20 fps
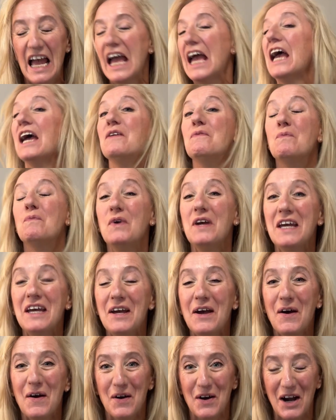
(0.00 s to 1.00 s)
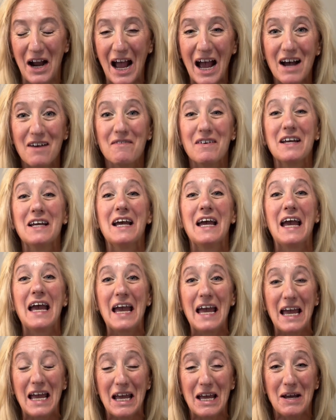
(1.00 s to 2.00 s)
and we are having
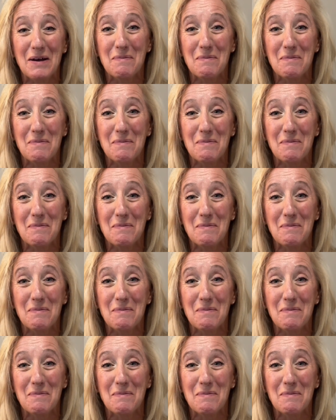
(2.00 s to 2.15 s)
a